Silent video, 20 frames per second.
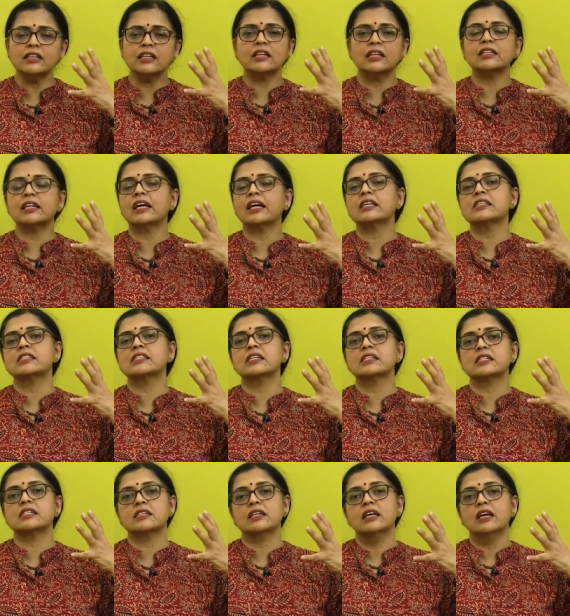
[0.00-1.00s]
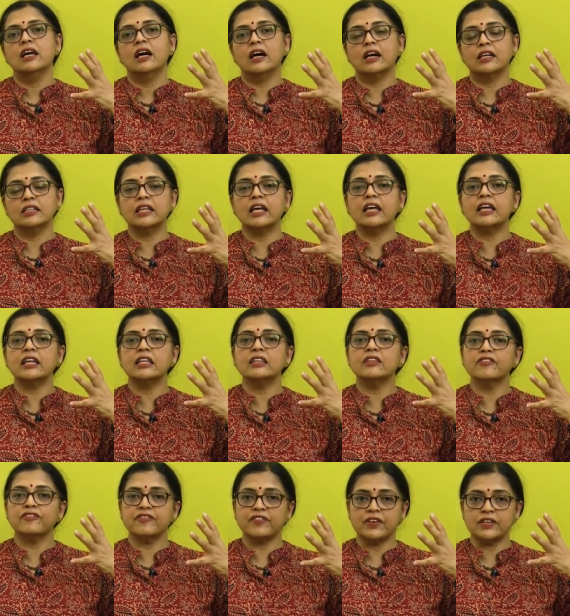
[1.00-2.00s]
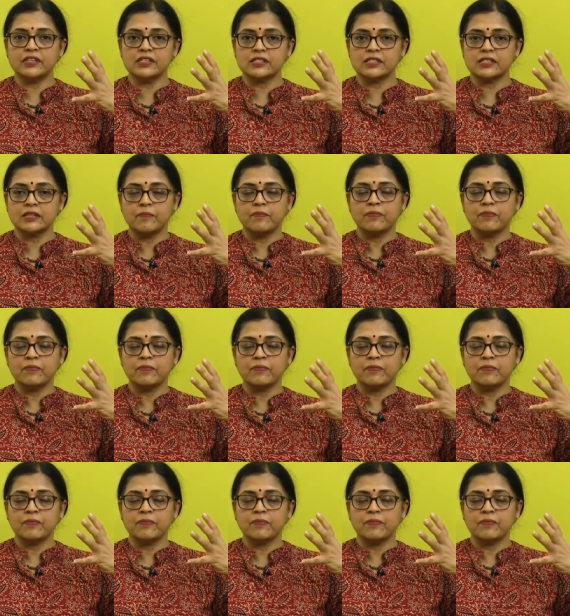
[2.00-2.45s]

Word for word: attacks that are there in the face.